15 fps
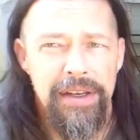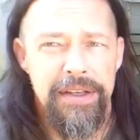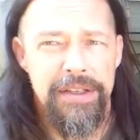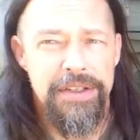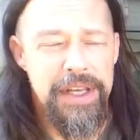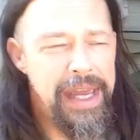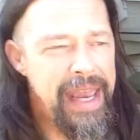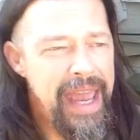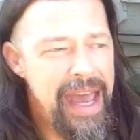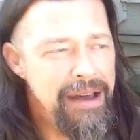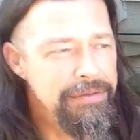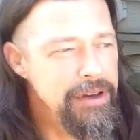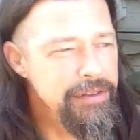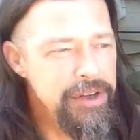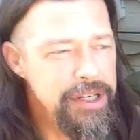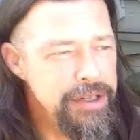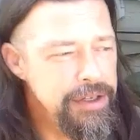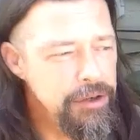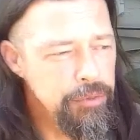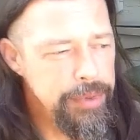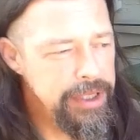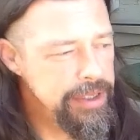You can take half of it, and
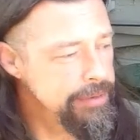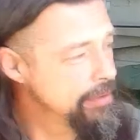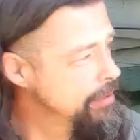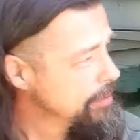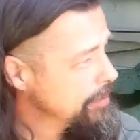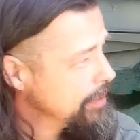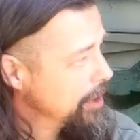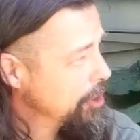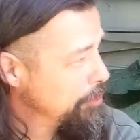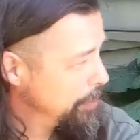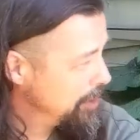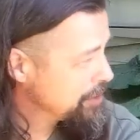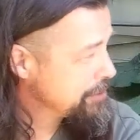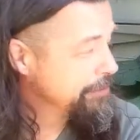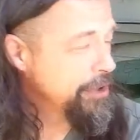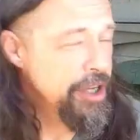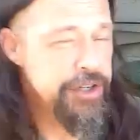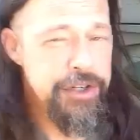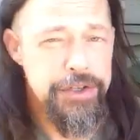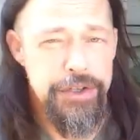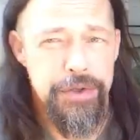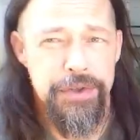it'll be as
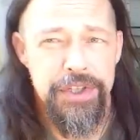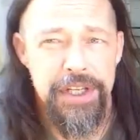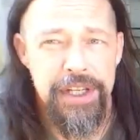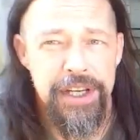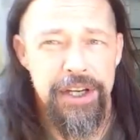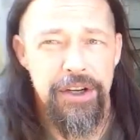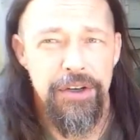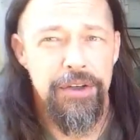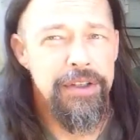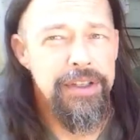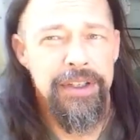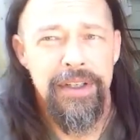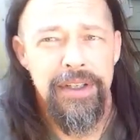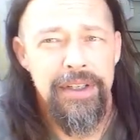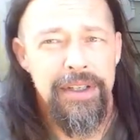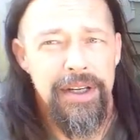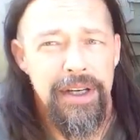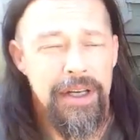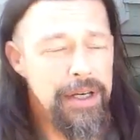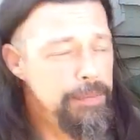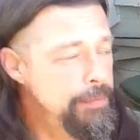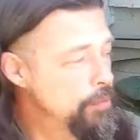flush as you see here.
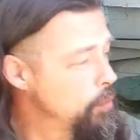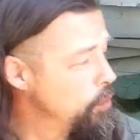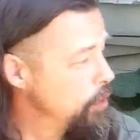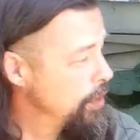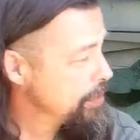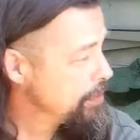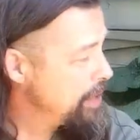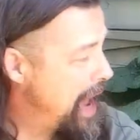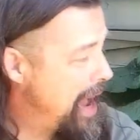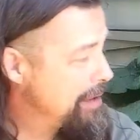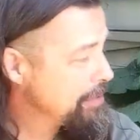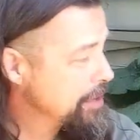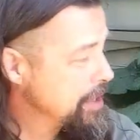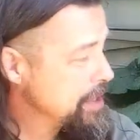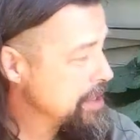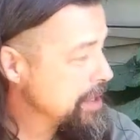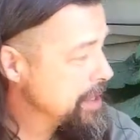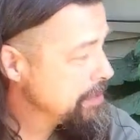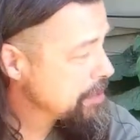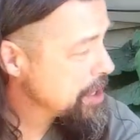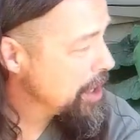With half of these leaves